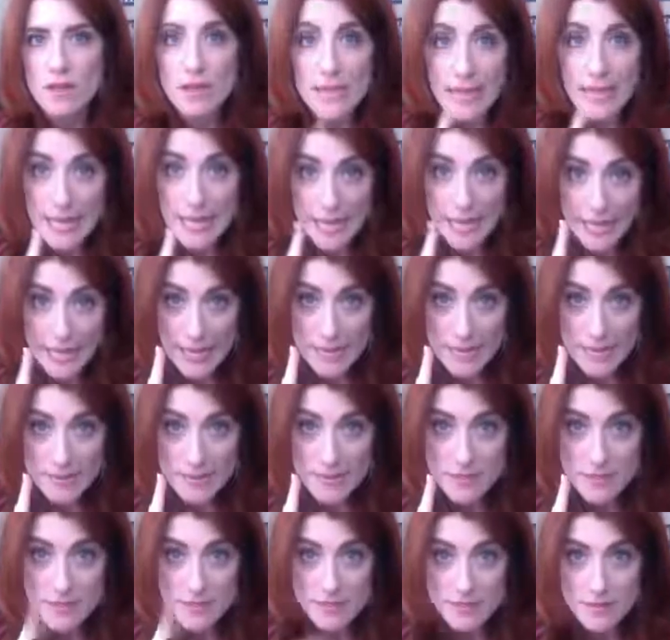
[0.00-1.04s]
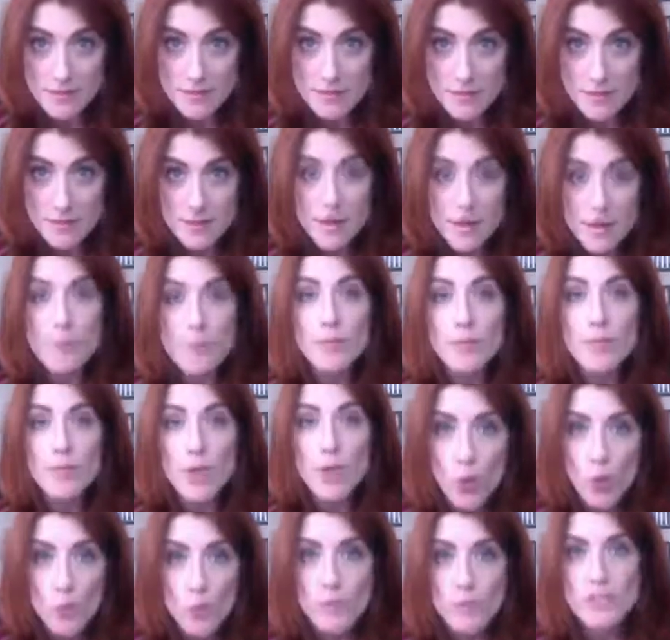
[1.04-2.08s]
And be
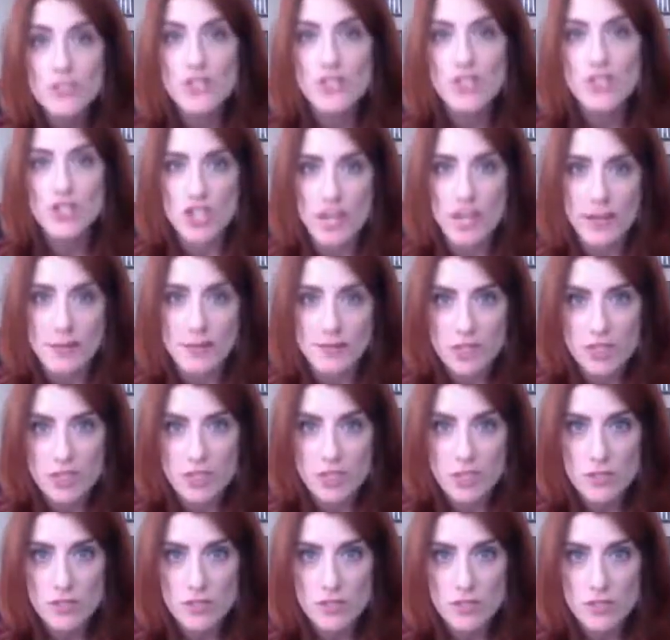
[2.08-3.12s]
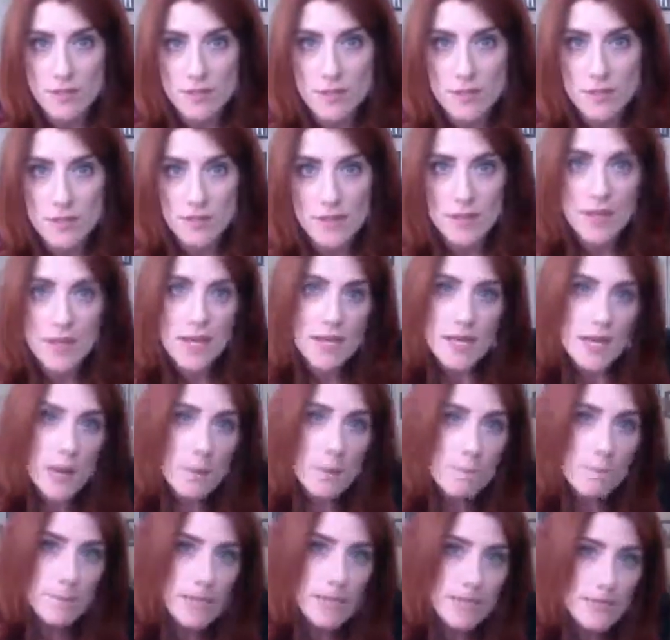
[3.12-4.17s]
open to change.
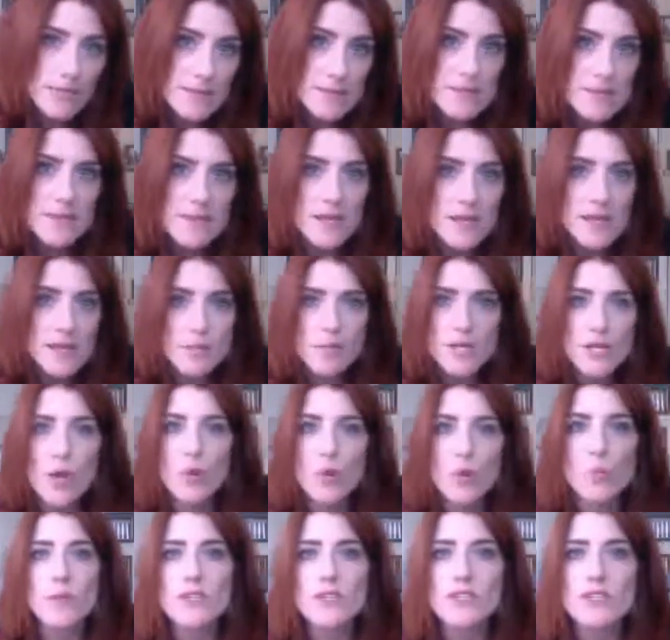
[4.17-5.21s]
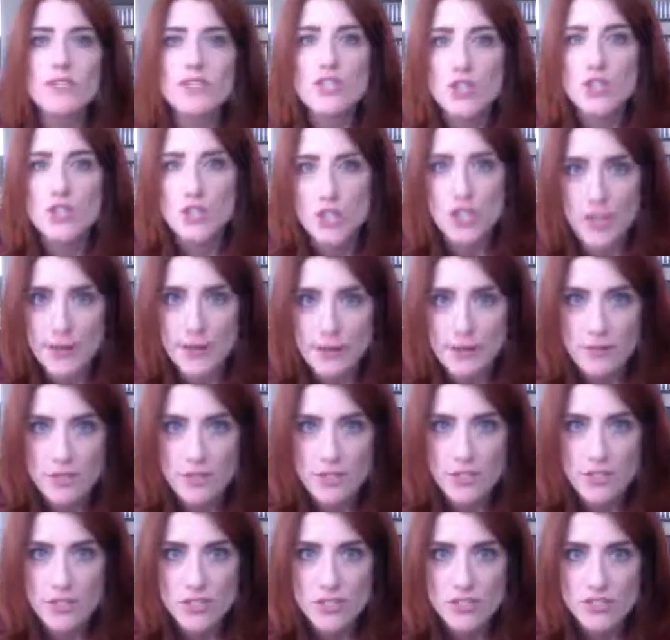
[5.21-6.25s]
Commit and be open to
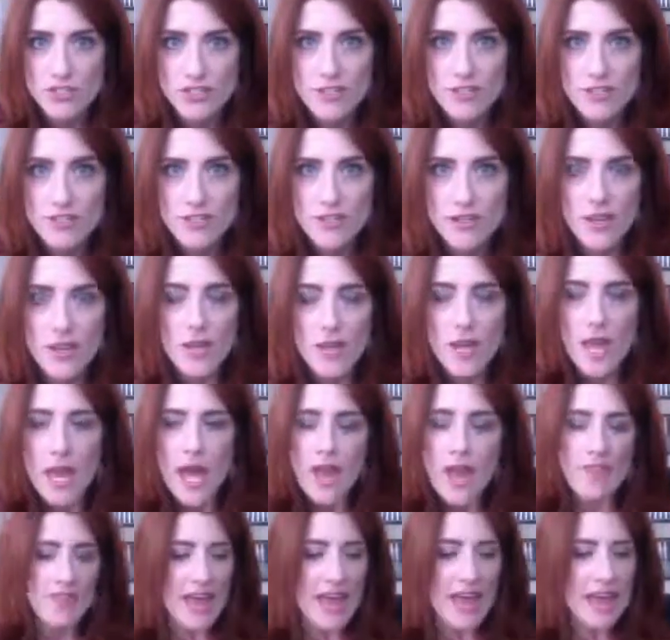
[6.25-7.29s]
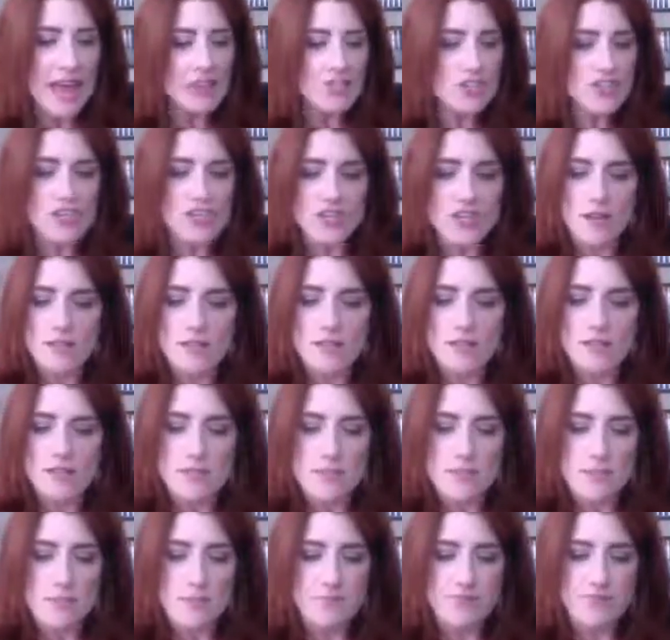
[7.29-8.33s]
change. And that just
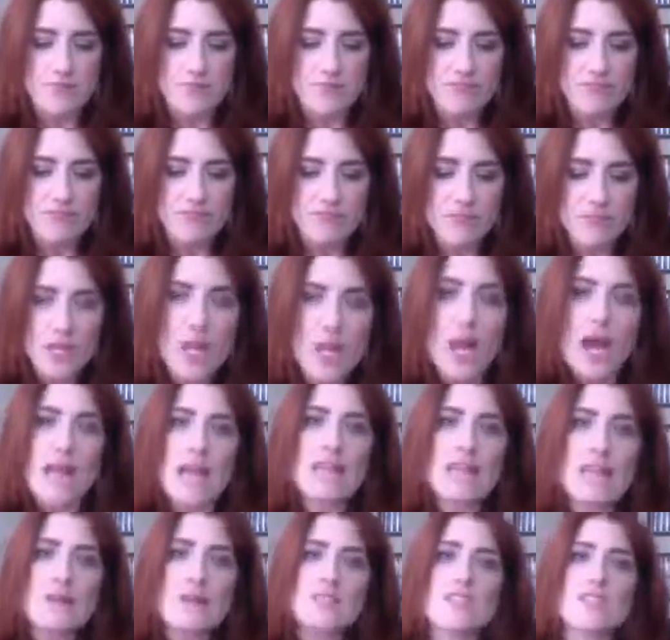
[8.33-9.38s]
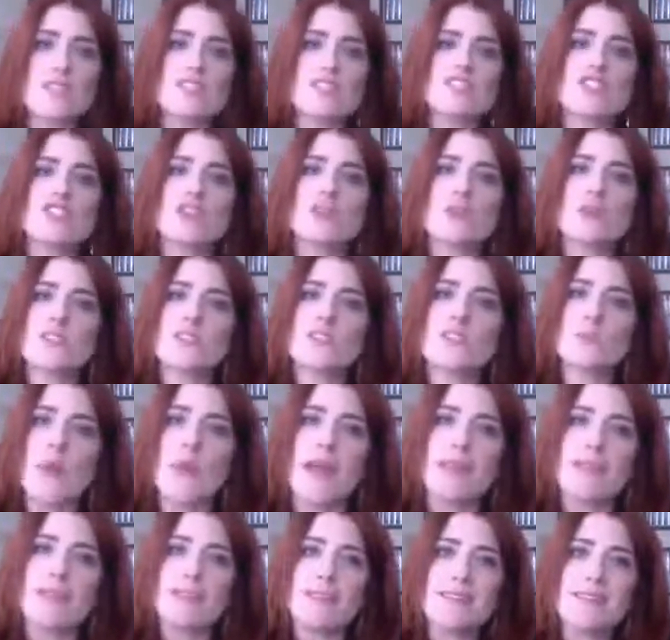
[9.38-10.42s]
allows things to
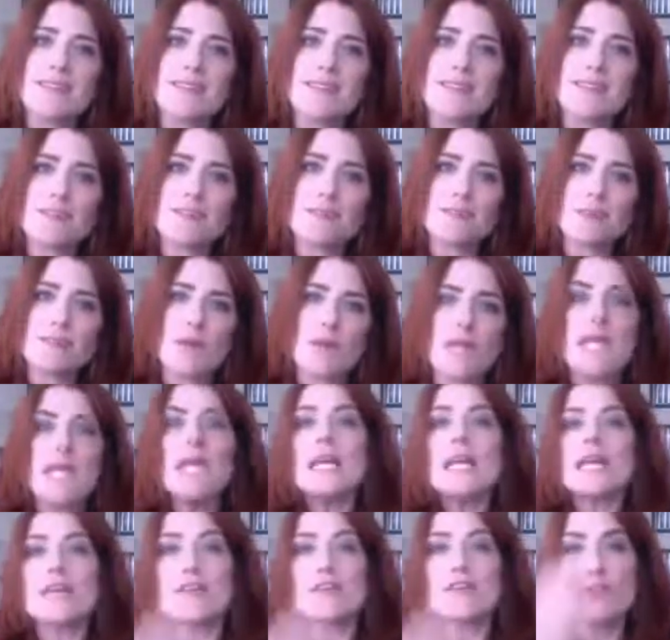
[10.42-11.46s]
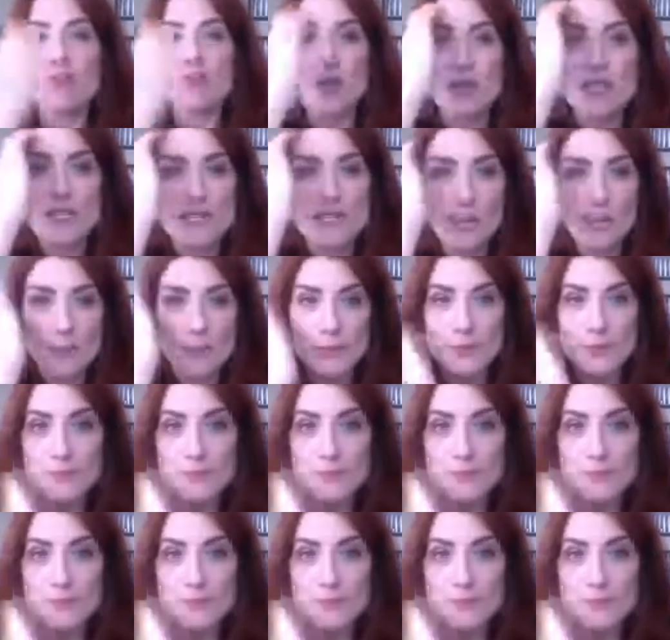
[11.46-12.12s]
expand, right? Like, for example,